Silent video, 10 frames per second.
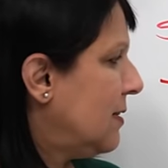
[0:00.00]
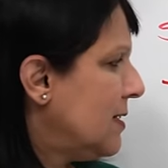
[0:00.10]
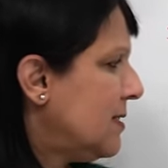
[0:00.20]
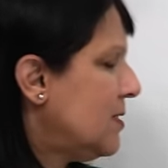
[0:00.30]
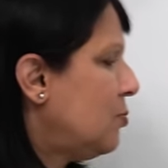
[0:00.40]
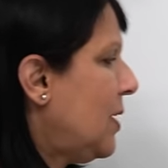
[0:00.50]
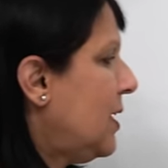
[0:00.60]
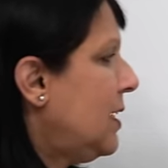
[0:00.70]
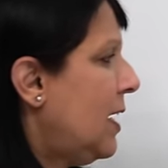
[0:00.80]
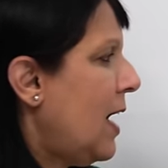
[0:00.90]
This is
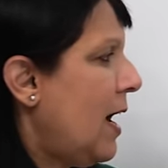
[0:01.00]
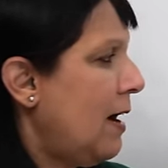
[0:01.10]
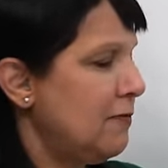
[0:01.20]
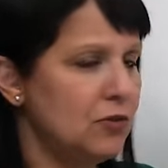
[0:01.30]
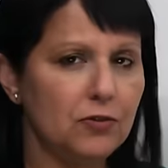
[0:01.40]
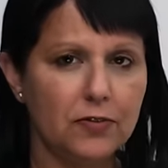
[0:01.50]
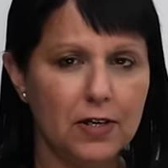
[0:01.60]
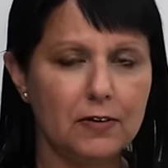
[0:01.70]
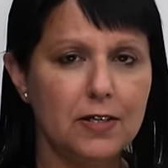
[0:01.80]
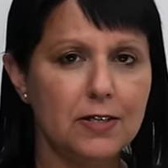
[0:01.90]
when after
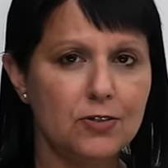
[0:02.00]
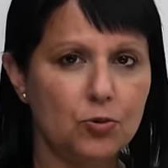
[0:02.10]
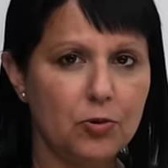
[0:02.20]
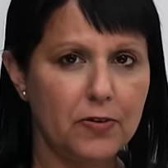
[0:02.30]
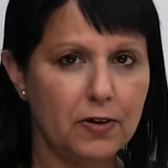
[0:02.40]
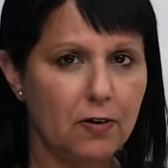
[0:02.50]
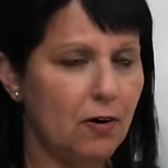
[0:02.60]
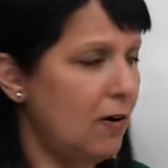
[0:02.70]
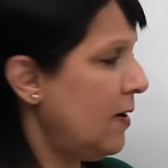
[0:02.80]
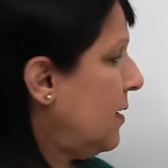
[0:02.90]
there is or there
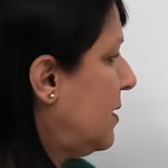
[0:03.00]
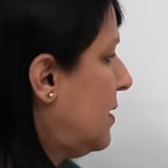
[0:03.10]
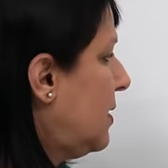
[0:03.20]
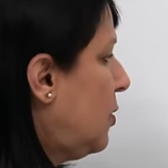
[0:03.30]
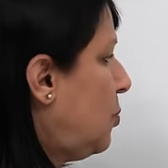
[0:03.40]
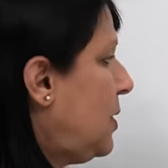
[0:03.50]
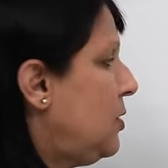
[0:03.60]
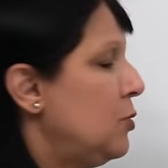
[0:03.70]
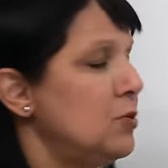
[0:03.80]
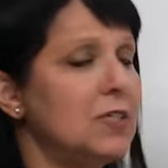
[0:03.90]
are, we
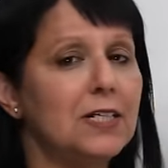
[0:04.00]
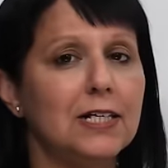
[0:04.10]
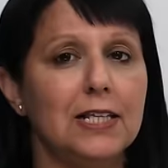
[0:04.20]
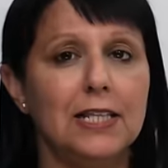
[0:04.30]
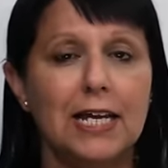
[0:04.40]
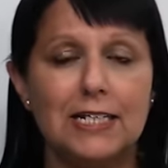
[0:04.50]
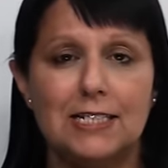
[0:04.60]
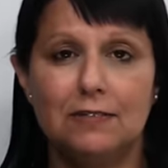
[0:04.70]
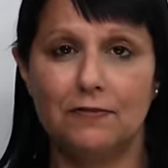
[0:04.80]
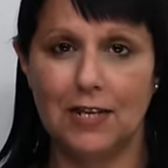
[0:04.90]
use a
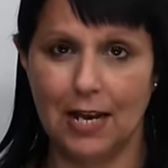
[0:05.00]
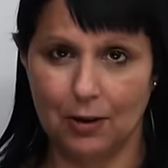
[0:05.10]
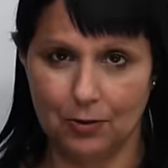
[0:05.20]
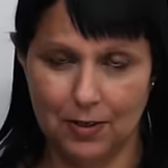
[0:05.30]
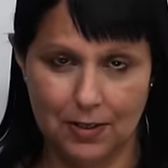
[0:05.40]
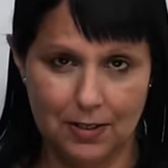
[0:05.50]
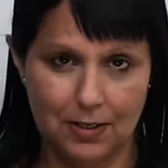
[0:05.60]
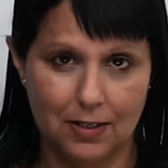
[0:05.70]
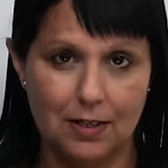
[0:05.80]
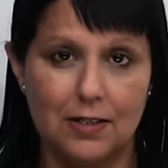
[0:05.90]
collective noun.
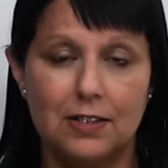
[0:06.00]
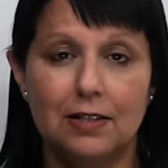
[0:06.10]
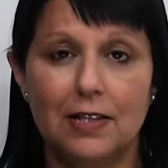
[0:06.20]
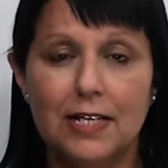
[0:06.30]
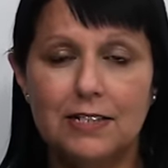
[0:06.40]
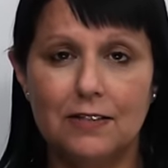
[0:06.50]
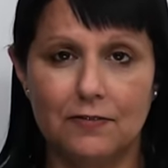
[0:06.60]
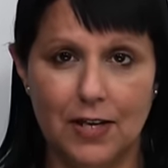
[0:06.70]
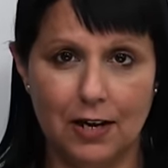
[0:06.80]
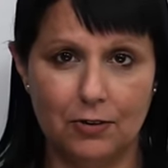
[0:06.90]
A
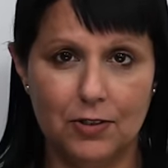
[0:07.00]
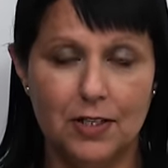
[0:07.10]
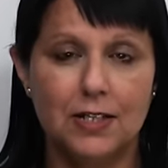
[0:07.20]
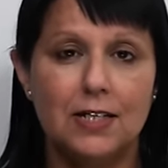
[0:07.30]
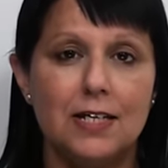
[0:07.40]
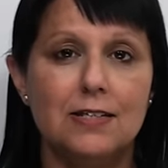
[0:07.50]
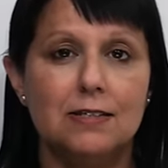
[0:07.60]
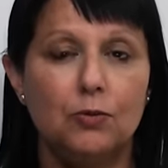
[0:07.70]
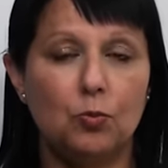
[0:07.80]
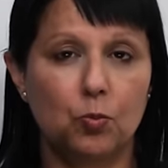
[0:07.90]
collective noun is
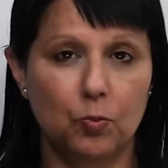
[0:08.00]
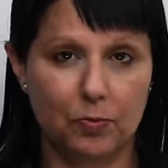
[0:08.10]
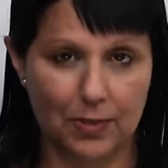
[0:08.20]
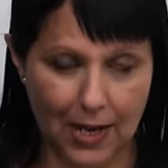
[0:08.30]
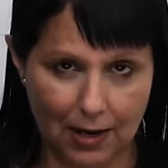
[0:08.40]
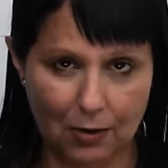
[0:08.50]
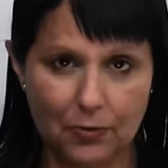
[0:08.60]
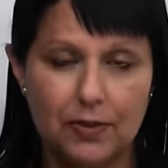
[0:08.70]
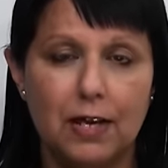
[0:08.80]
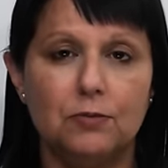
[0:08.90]
a
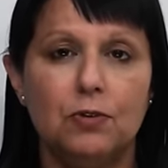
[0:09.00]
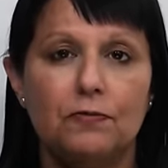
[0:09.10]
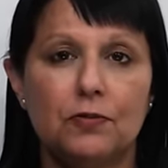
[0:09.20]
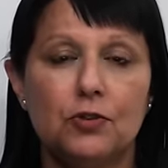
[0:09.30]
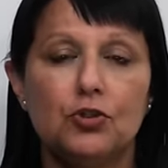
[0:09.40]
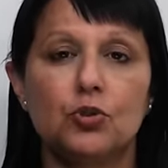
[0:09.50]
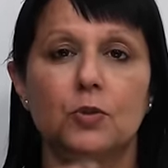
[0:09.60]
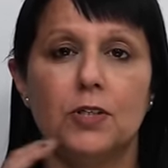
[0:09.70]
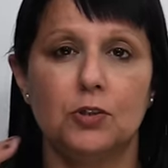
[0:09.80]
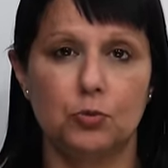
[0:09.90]
noun that refers
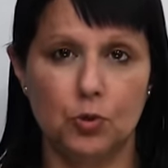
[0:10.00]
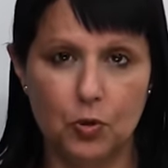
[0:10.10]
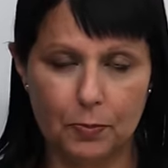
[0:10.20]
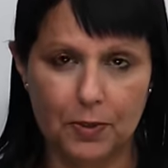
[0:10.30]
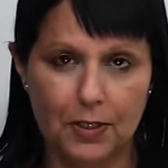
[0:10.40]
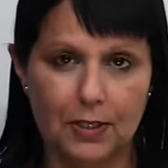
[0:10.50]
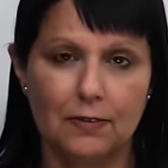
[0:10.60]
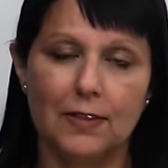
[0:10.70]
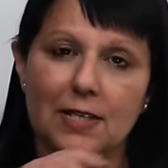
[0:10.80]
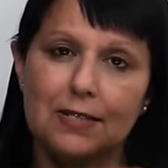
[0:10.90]
to a group
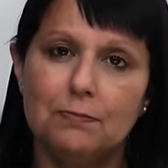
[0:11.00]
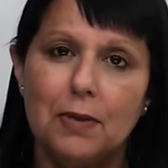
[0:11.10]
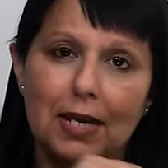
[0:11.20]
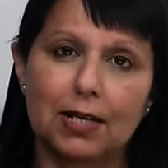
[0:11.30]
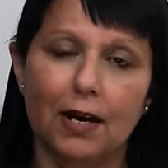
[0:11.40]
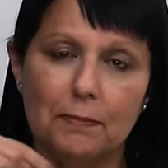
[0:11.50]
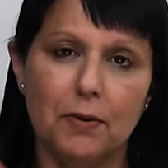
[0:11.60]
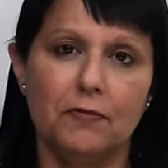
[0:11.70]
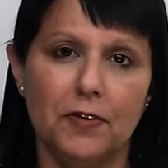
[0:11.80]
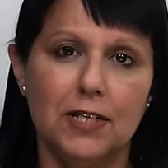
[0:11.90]
that is made up
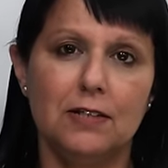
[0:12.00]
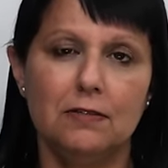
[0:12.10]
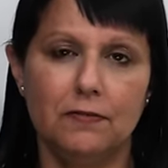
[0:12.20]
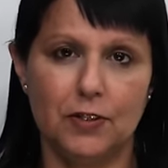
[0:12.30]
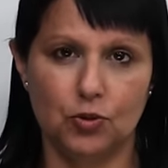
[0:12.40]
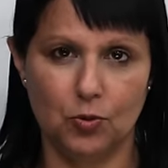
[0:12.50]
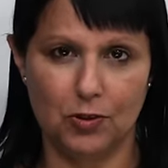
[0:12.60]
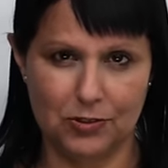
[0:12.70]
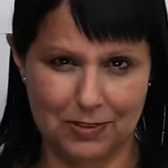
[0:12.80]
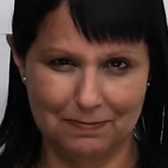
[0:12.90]
of
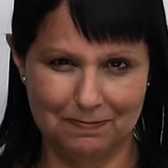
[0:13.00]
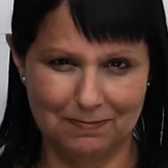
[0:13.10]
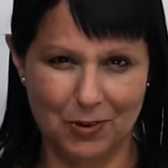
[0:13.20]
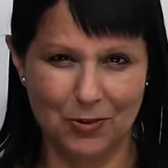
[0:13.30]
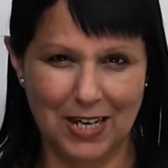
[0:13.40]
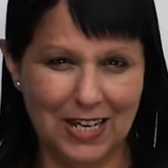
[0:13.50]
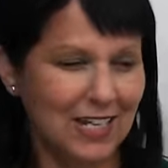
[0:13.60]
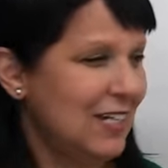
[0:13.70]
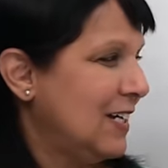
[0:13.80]
individuals. Okay?